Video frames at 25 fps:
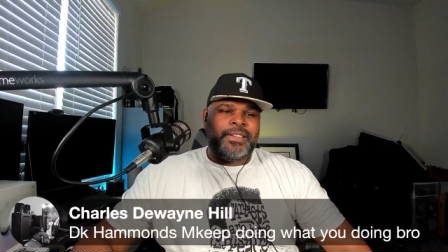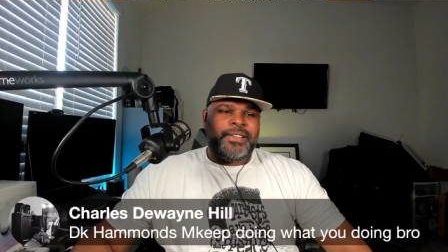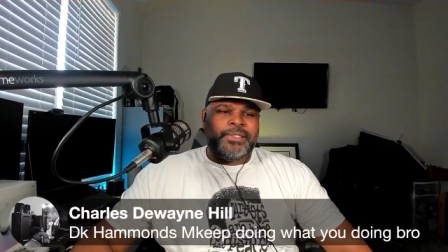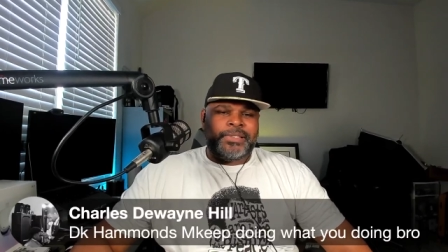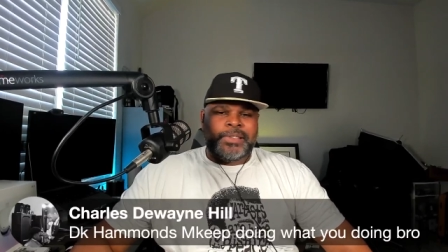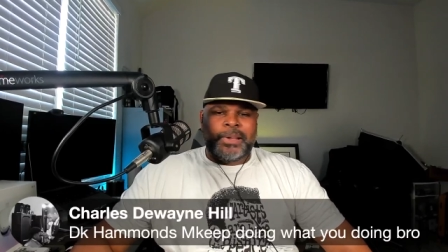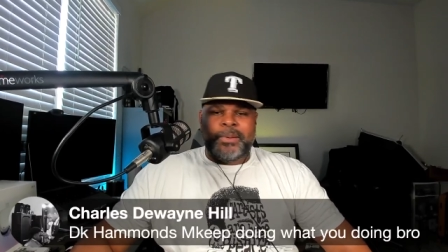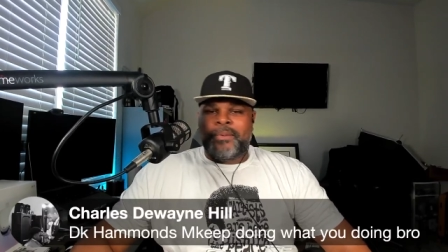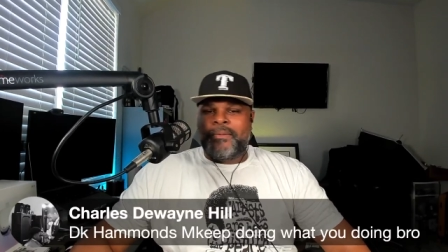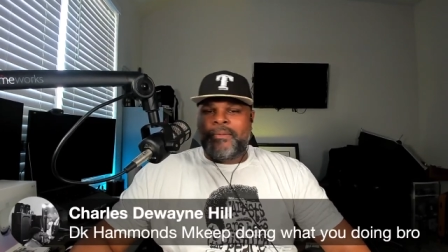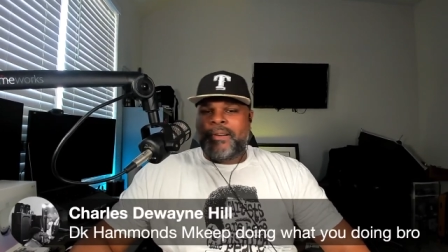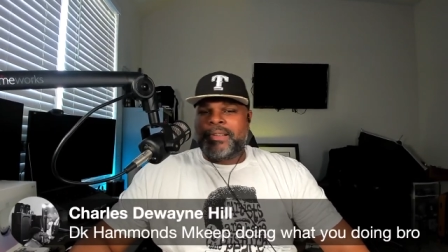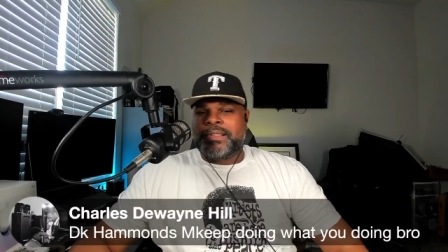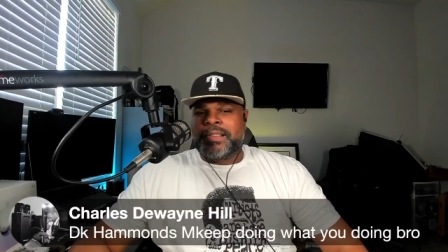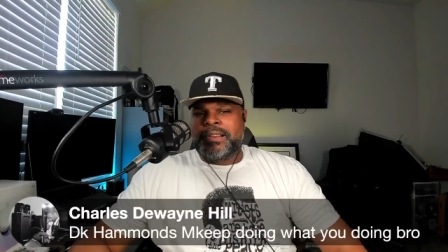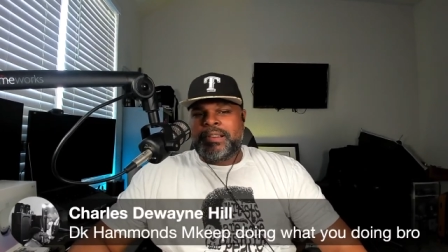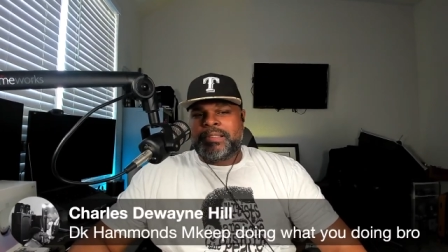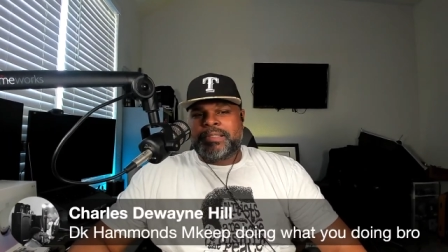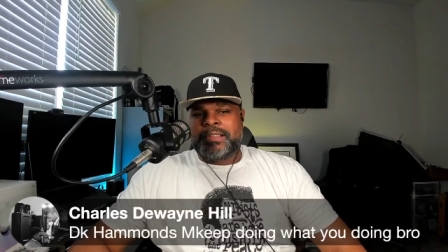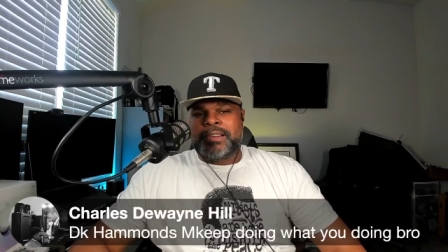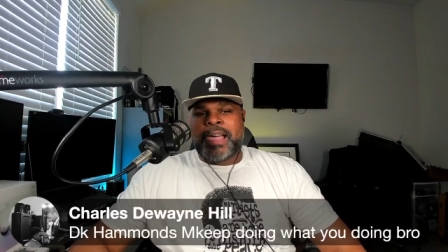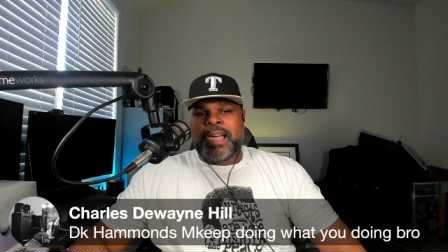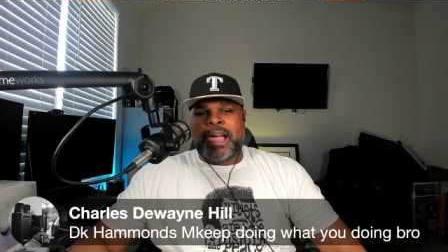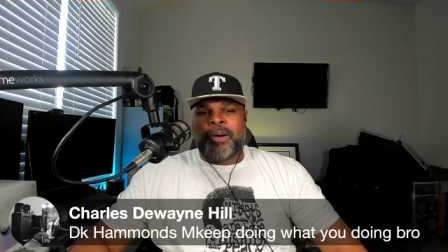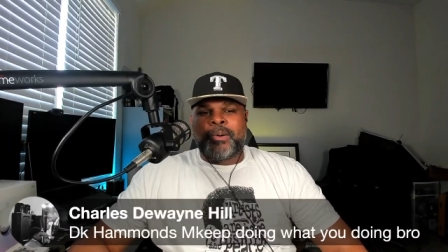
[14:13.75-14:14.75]
Some of us need to
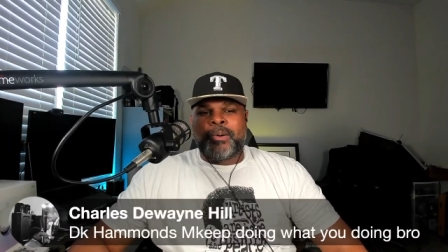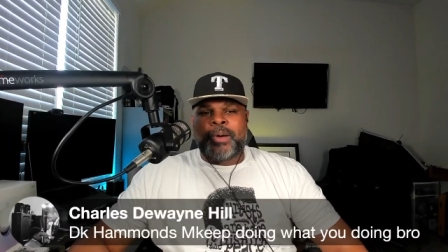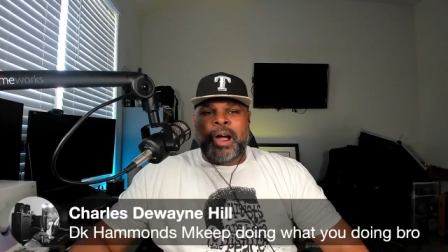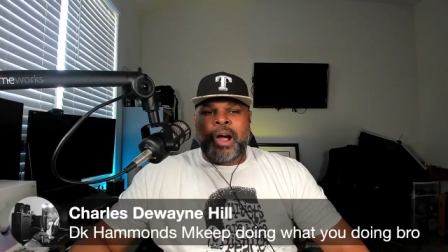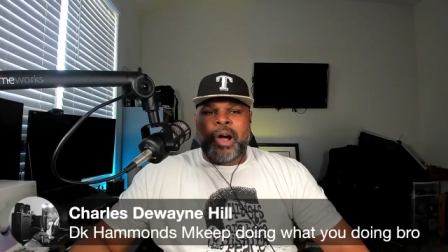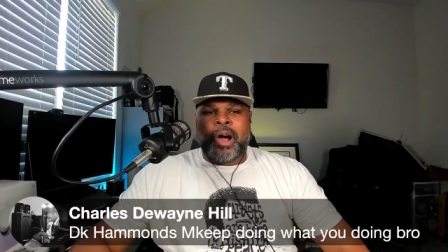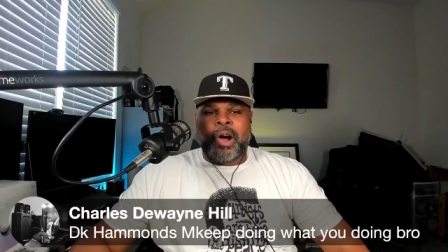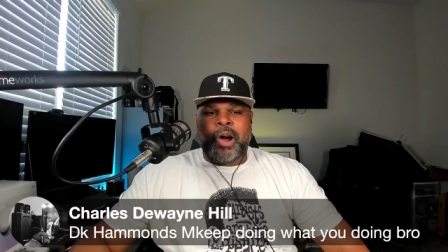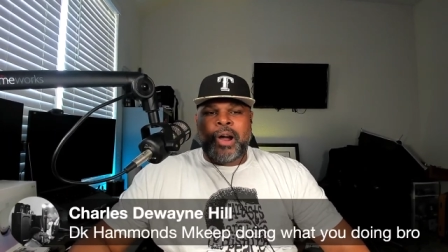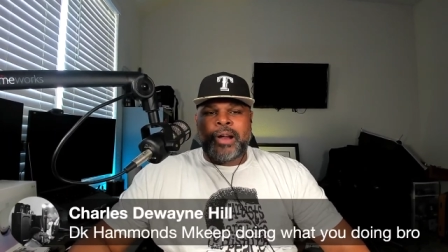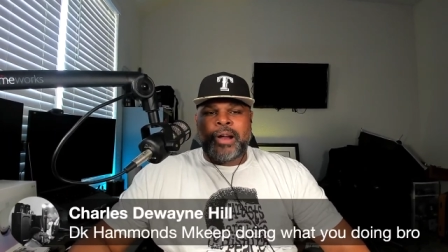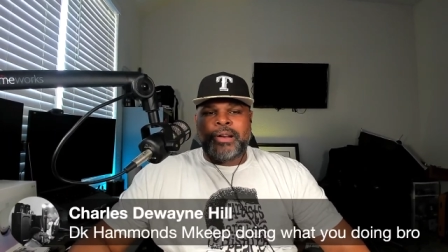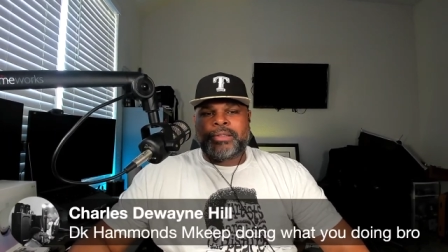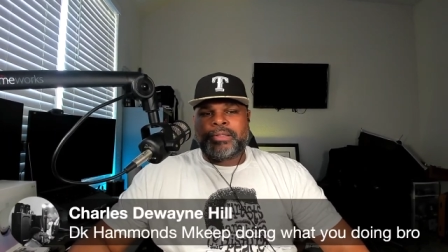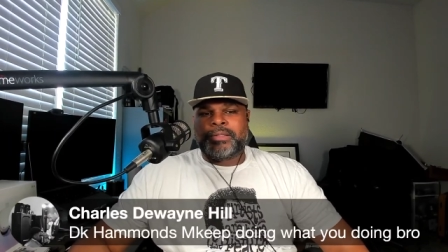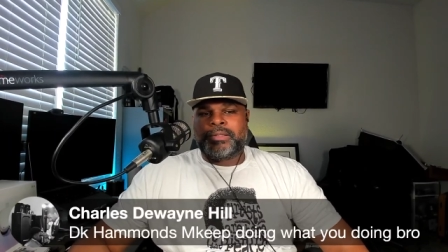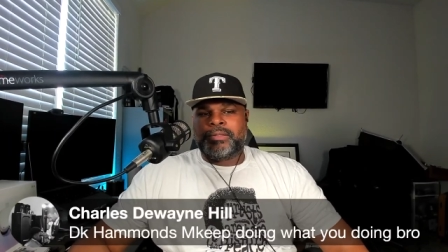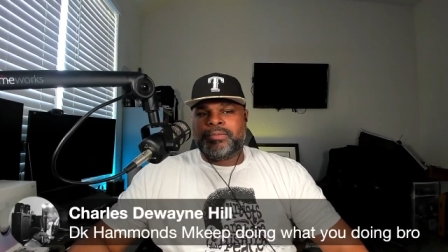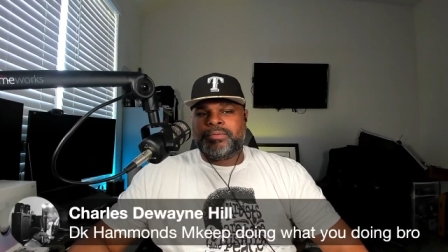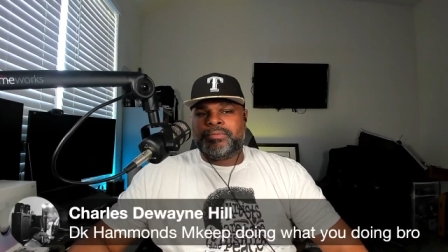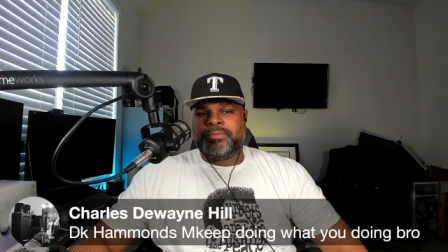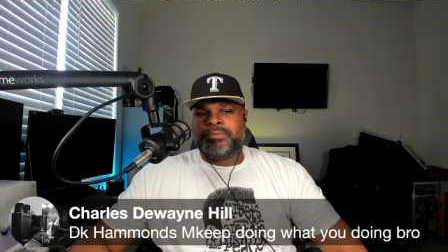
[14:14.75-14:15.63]
sit down with our hearts.